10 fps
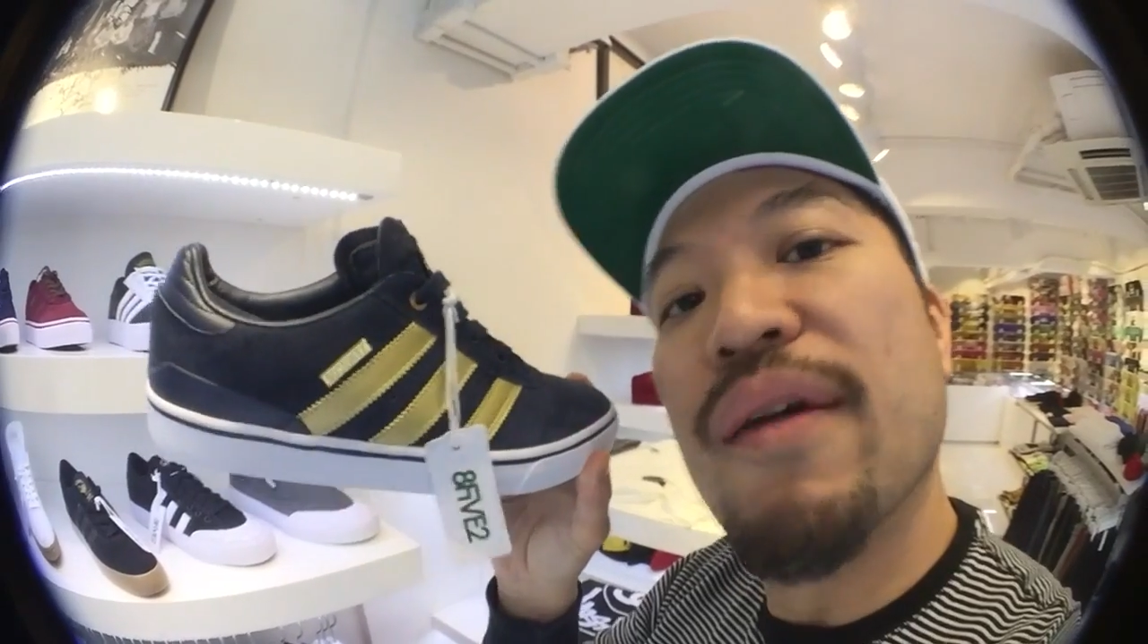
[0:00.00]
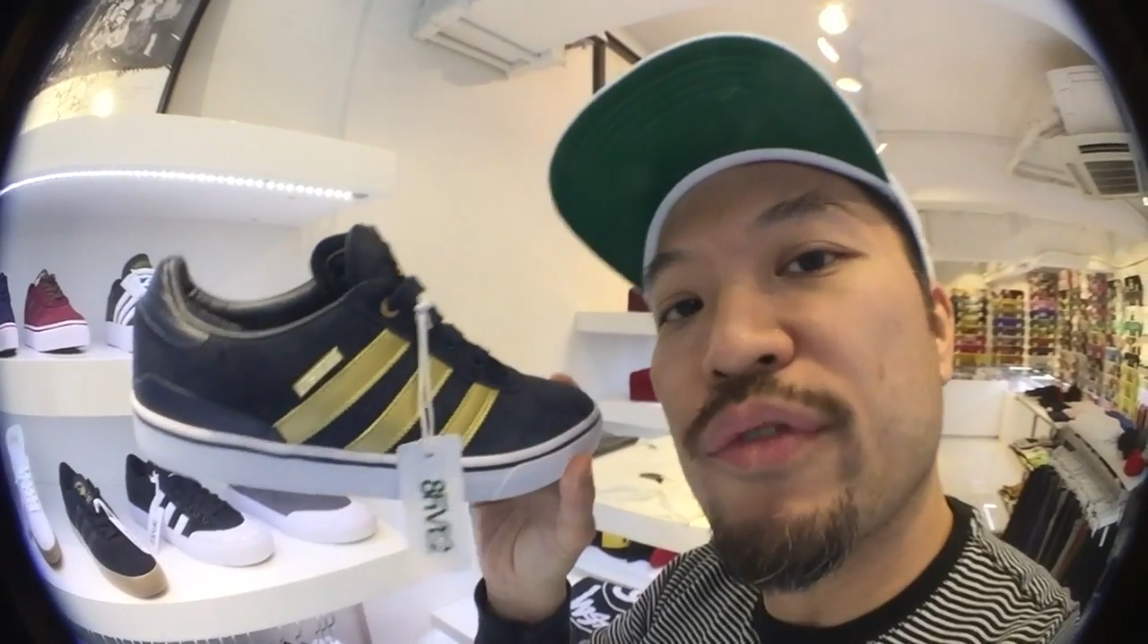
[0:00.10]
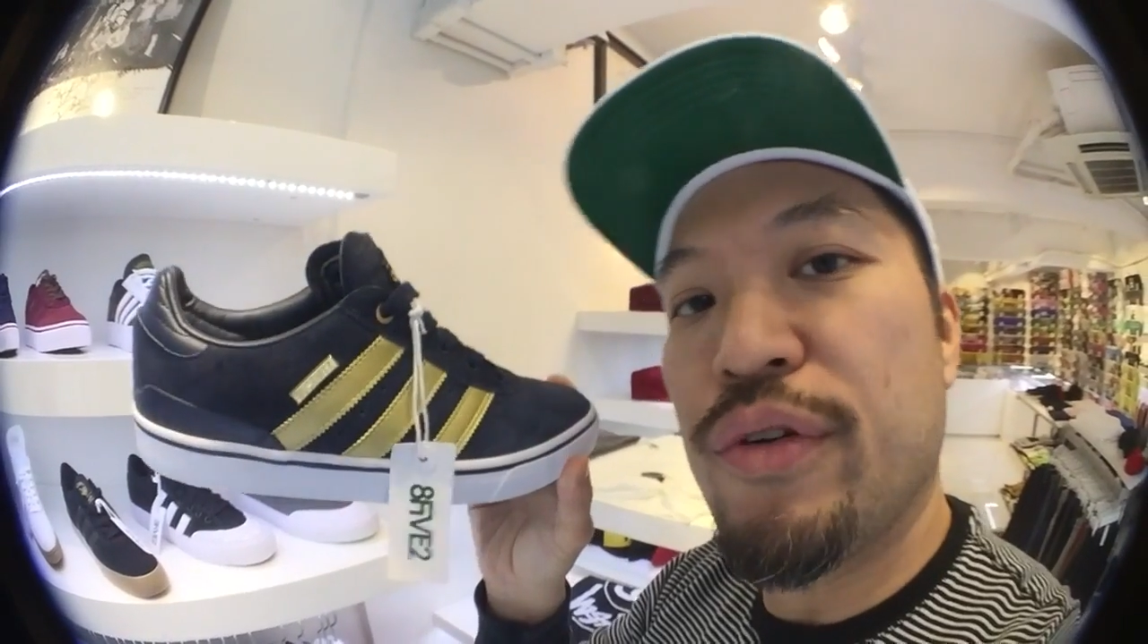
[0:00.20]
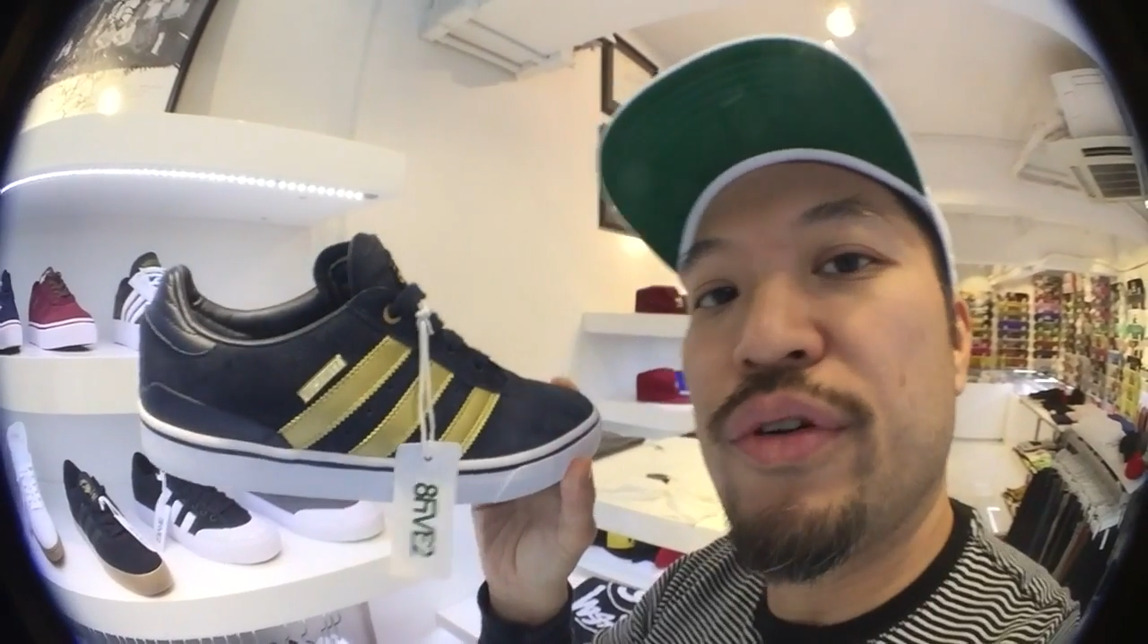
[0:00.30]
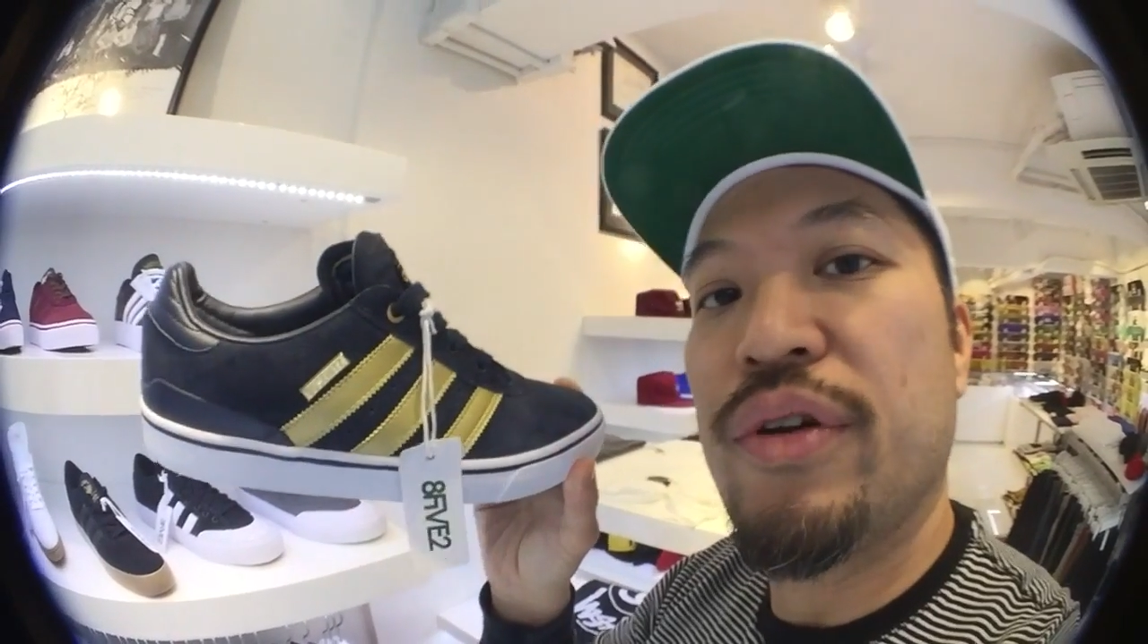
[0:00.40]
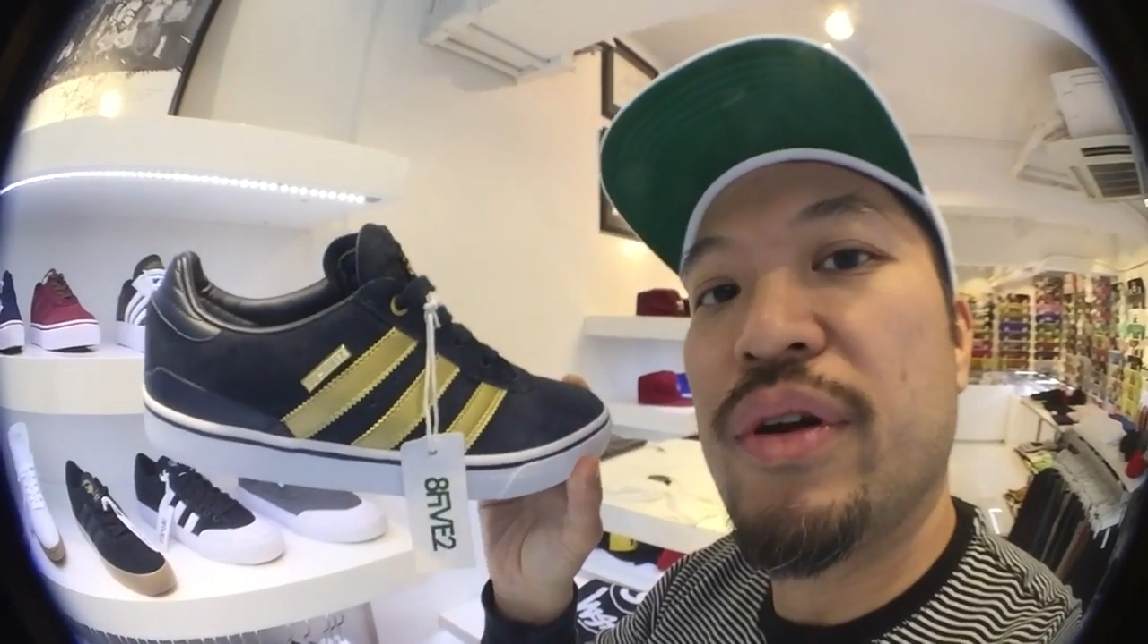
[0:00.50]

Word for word: ever.